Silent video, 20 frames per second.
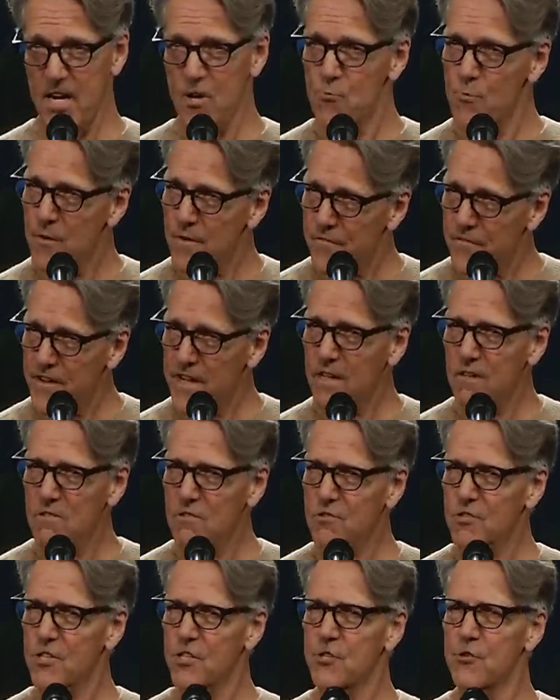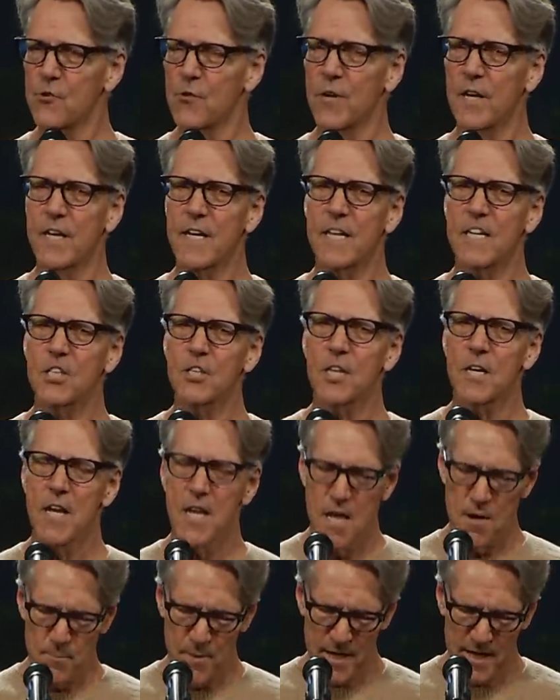It reveals the true condition,
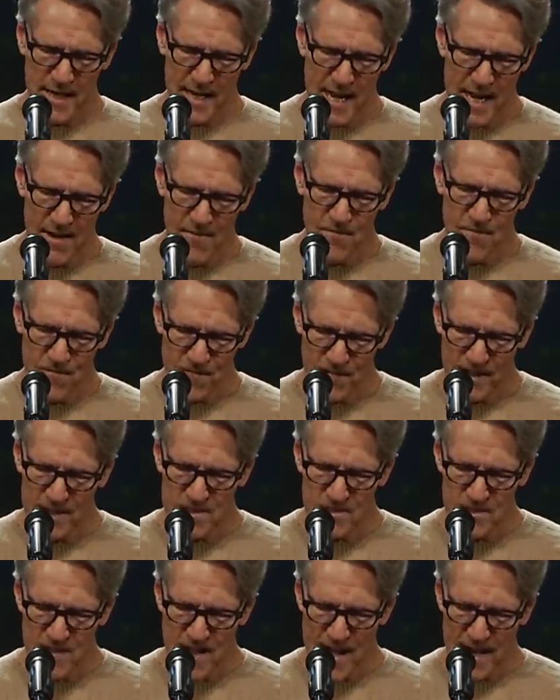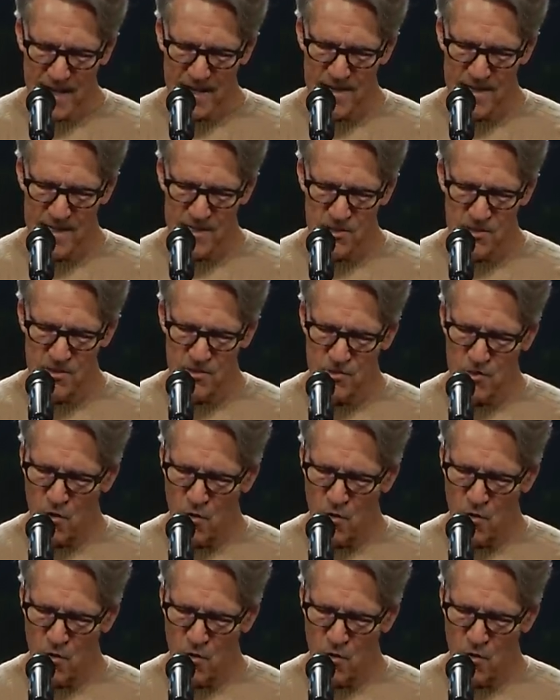but it can't fix that condition.